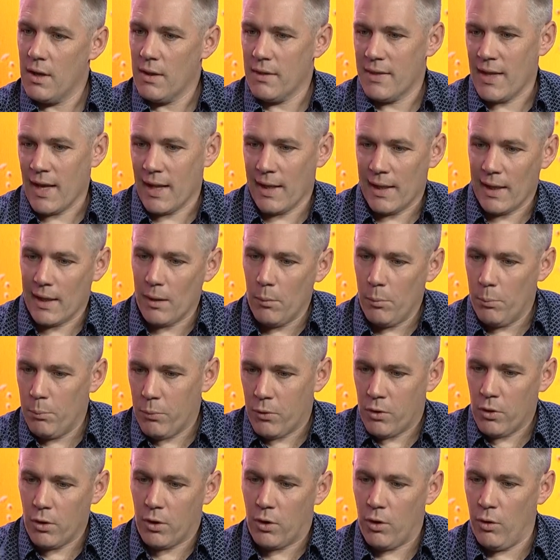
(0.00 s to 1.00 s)
that little
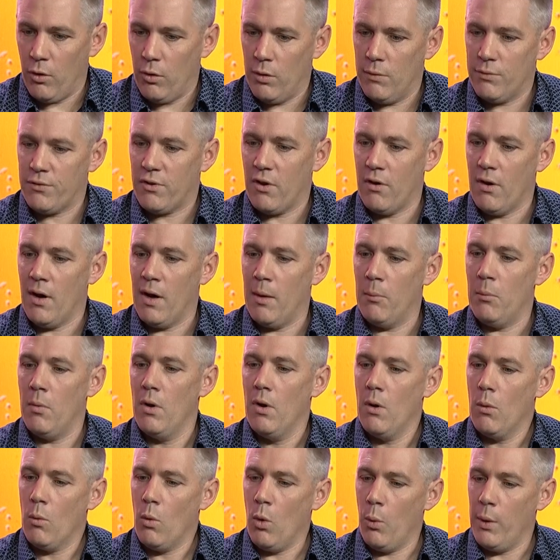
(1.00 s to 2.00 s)
cocoon of time
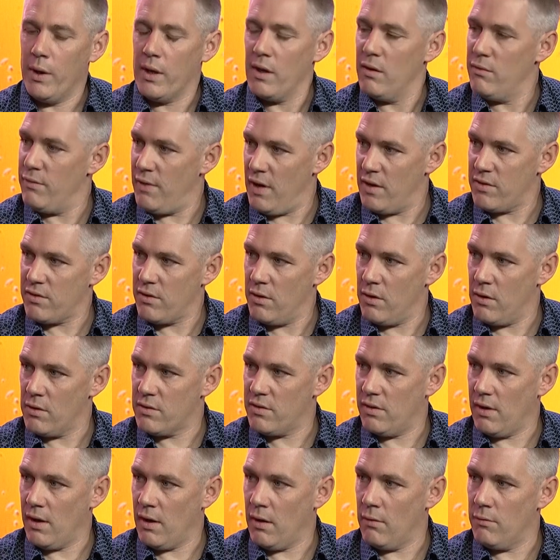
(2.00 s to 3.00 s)
where we can invest in
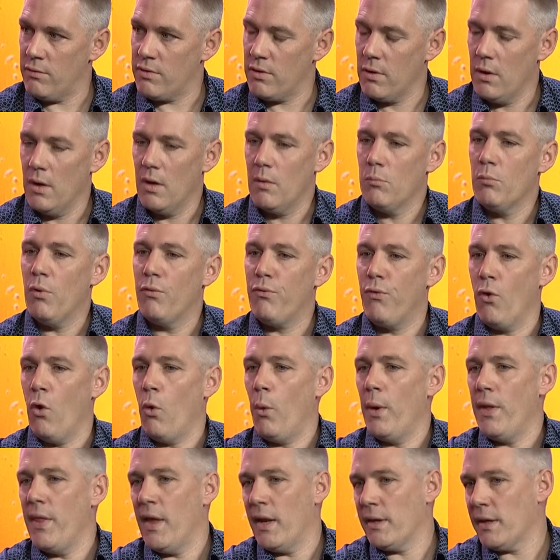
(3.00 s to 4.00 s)
ourselves before
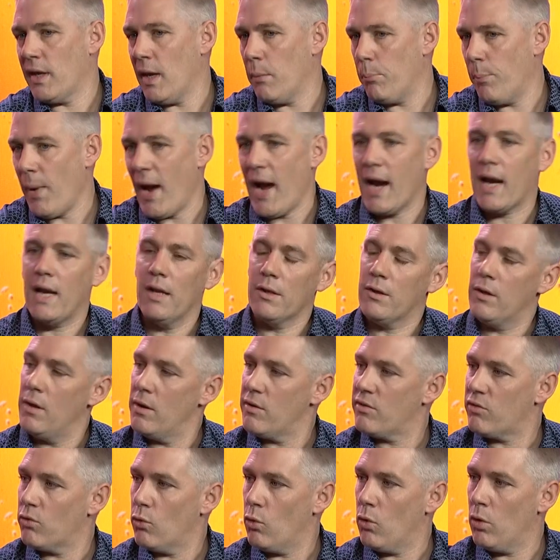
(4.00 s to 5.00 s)
we then get back into the
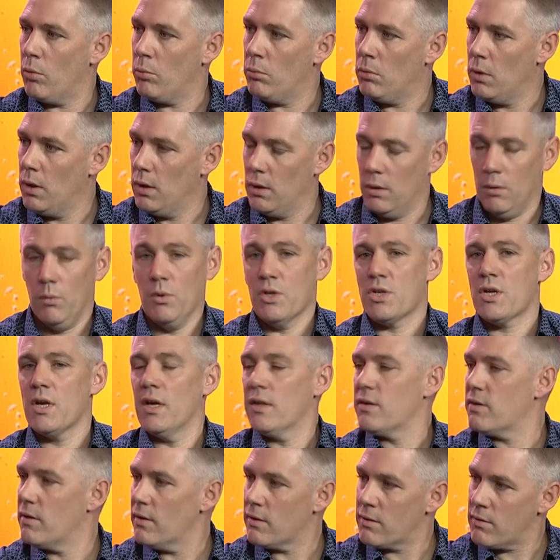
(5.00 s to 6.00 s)
storm, which
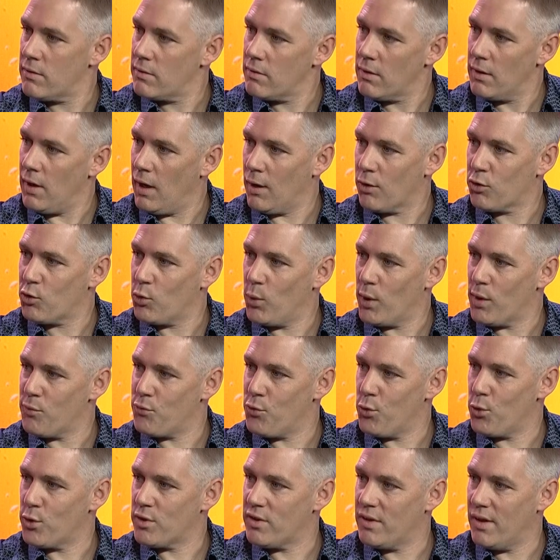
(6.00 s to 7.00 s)
hits us,
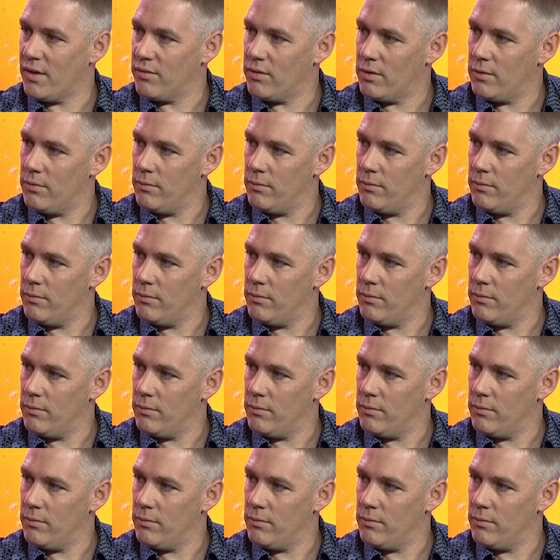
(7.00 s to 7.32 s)
24/7.